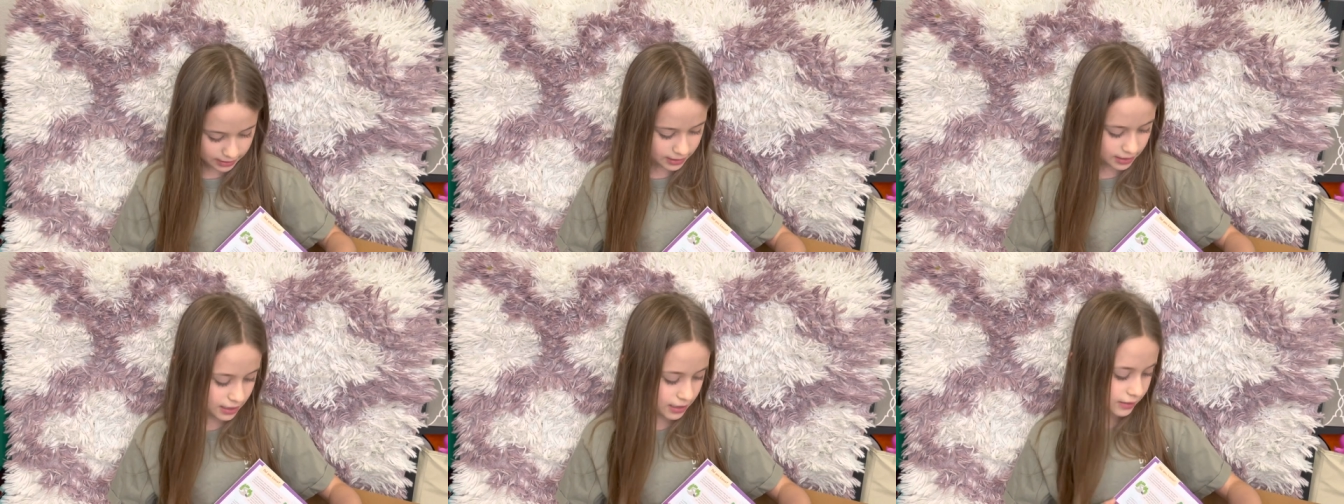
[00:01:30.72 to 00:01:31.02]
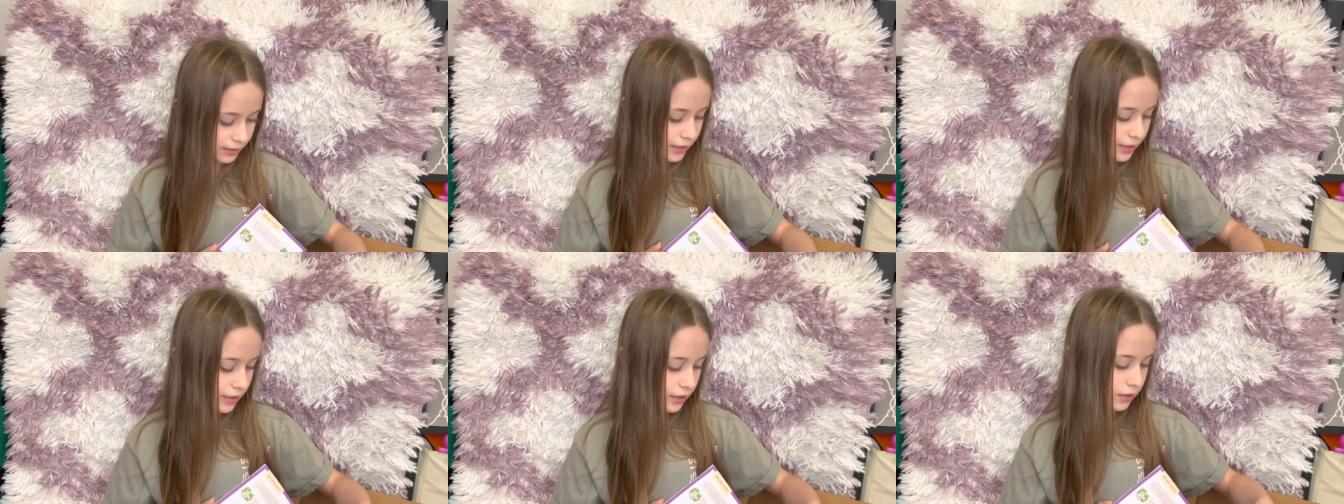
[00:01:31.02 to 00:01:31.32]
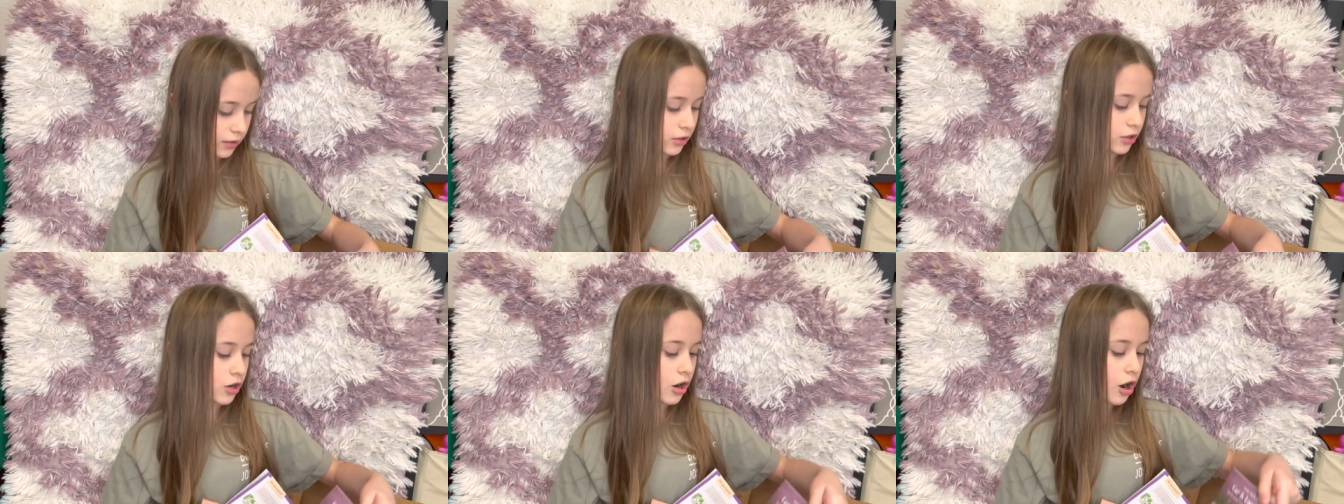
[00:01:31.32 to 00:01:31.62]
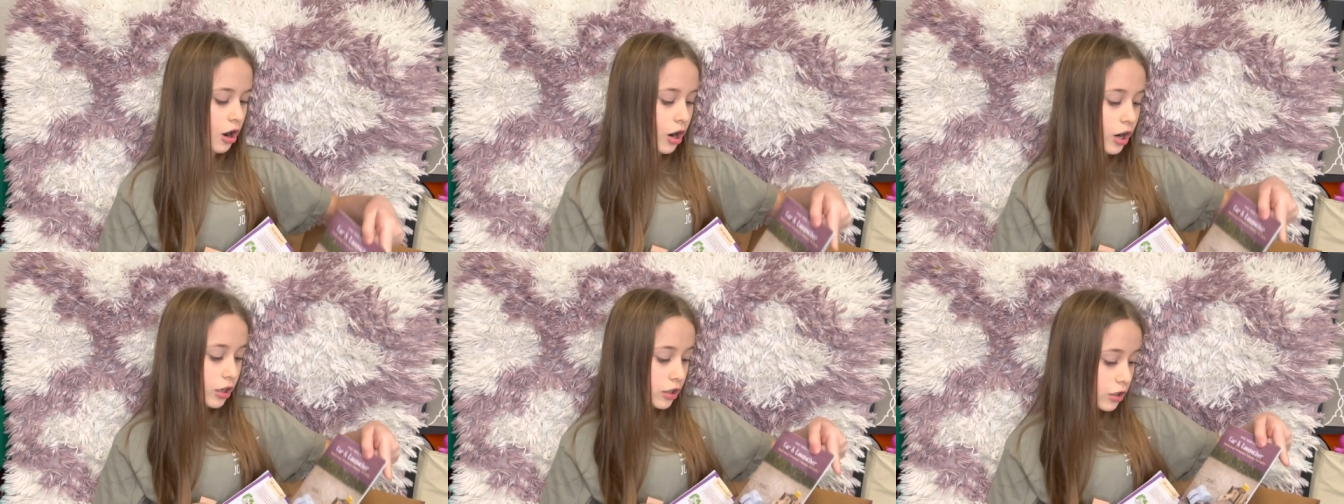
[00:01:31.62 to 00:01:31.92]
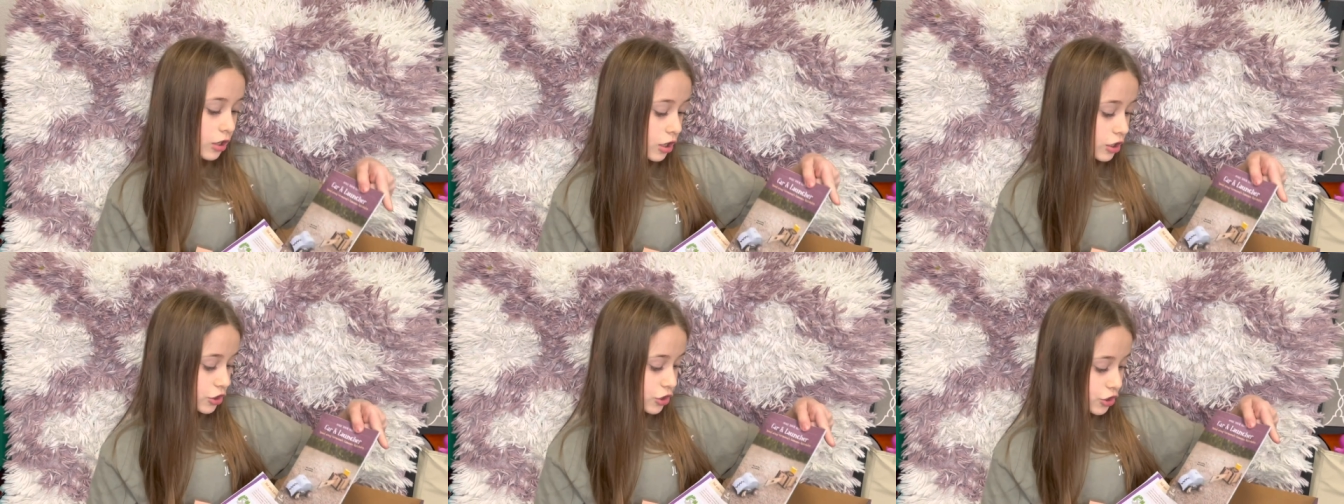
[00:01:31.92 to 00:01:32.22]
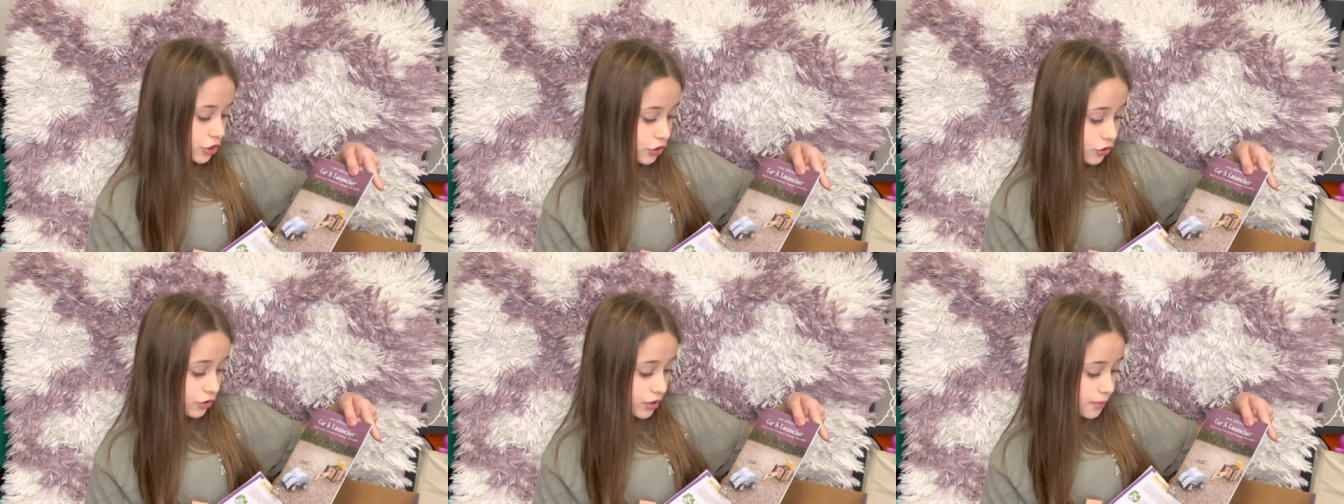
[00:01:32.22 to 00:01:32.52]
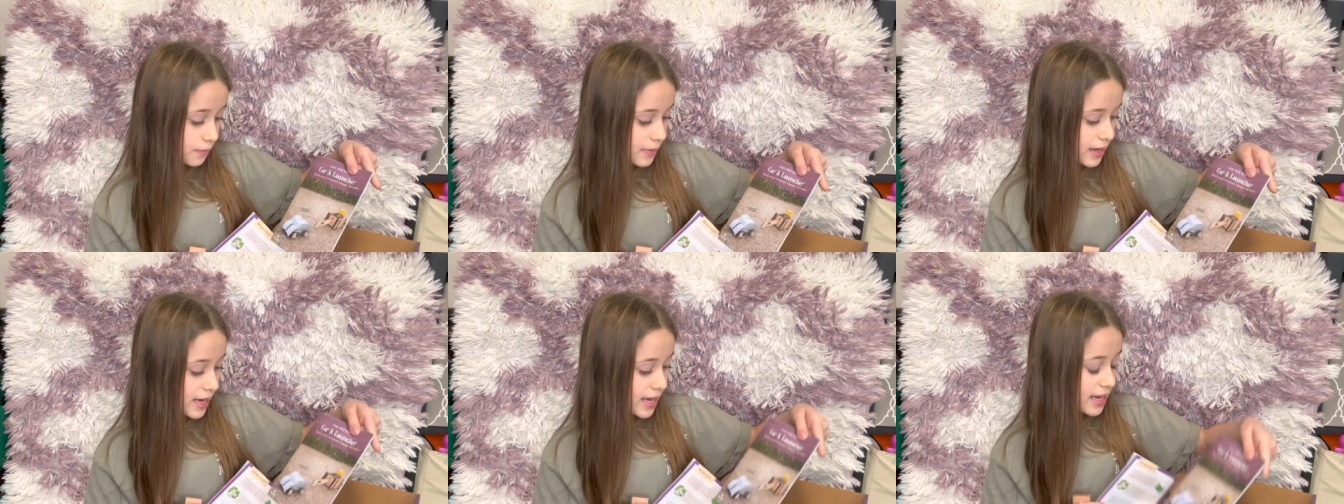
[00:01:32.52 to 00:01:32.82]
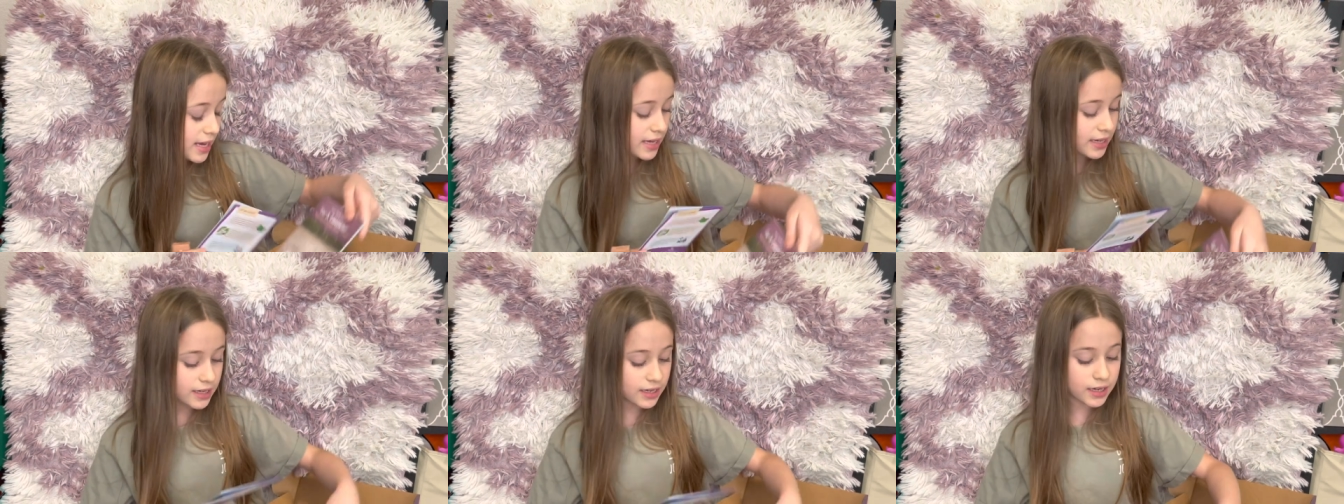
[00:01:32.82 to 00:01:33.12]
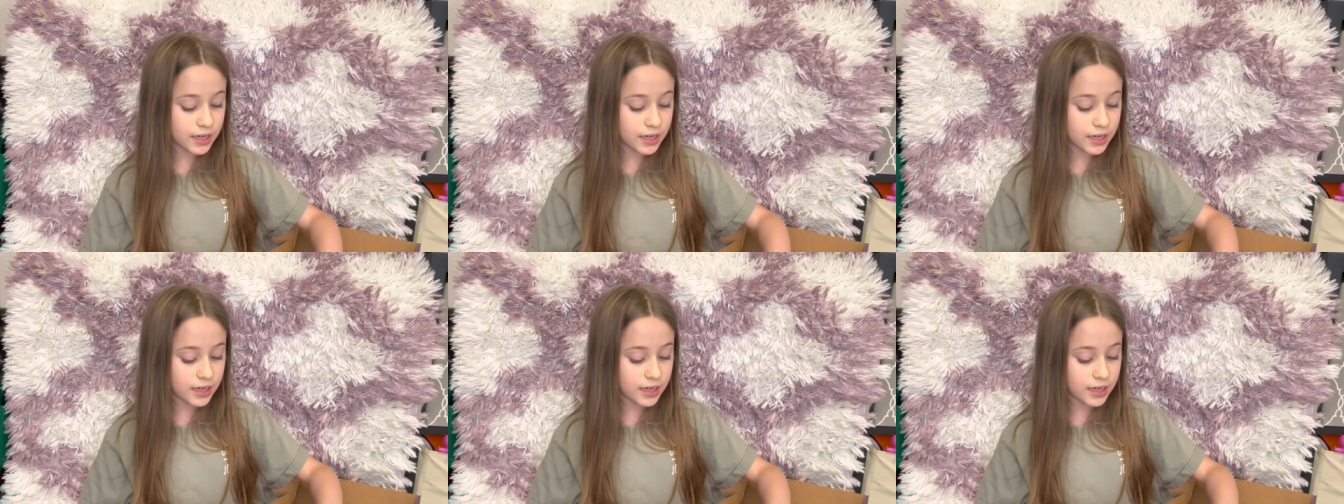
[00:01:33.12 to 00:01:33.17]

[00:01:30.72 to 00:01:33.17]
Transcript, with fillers: a little car launcher you can make.